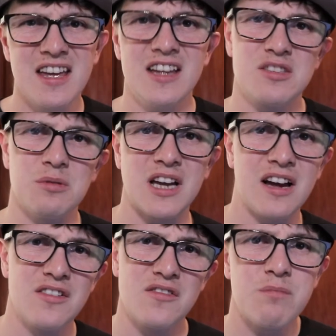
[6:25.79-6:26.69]
into a
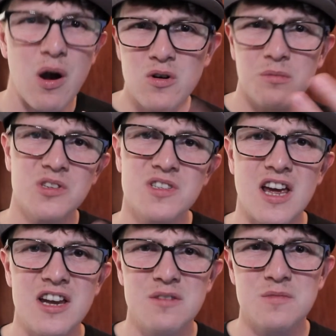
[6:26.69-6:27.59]
kind of Pokemon
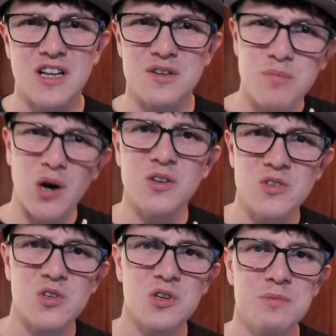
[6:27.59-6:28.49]
Stadium / Pokken
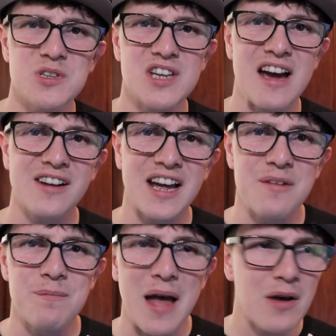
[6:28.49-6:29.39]
Tournament style kind
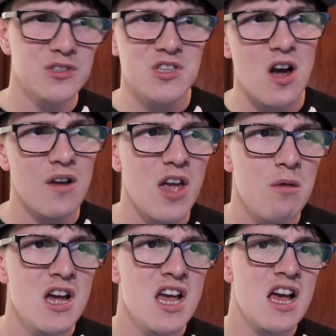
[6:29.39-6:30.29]
of battle scenario.